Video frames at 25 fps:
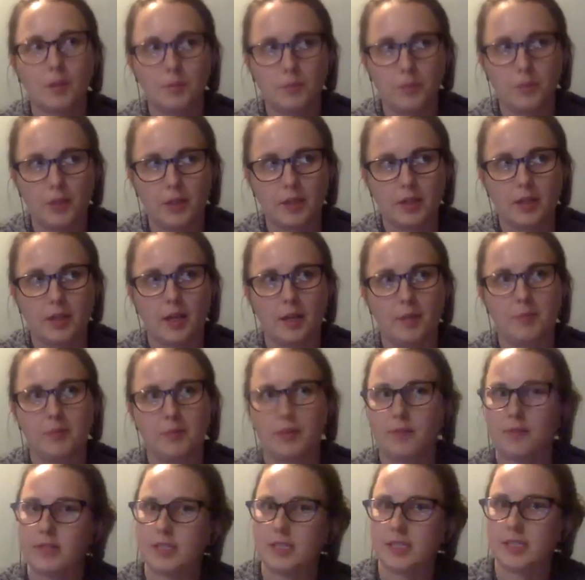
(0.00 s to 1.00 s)
book, I
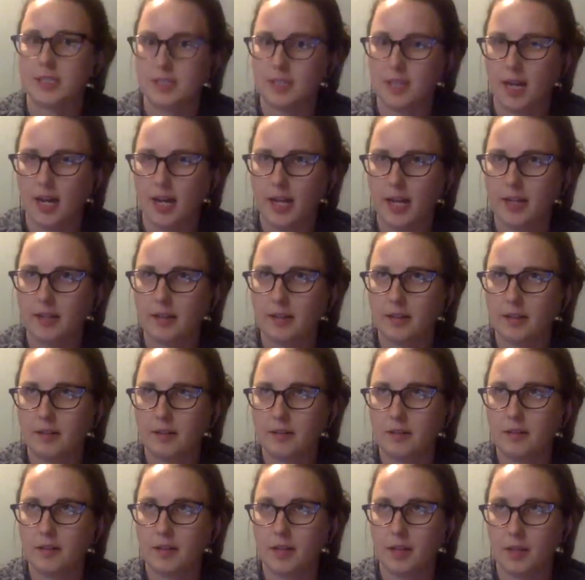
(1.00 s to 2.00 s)
believe, is not
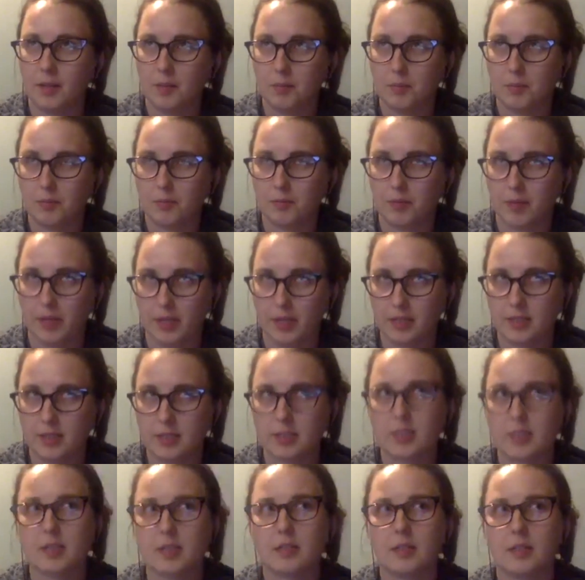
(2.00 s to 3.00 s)
in print.
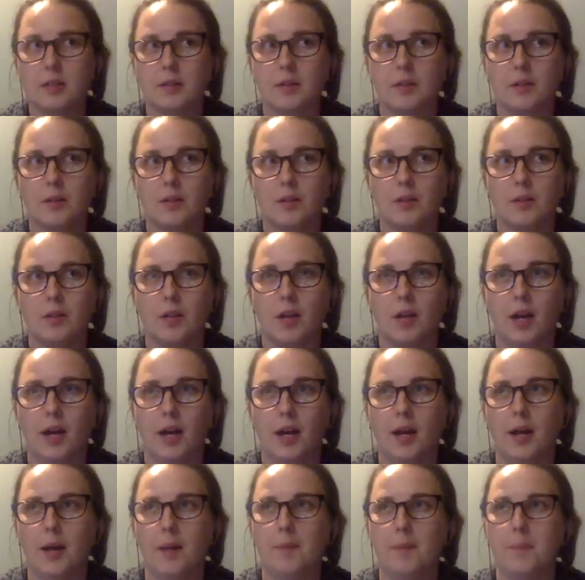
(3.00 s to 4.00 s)

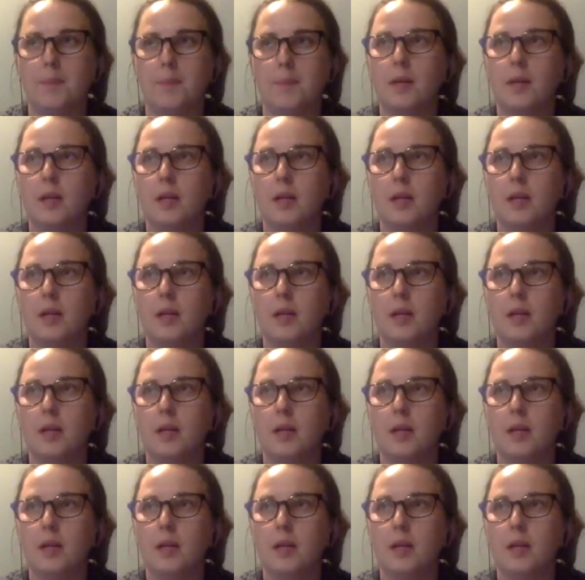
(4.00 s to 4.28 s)
I'm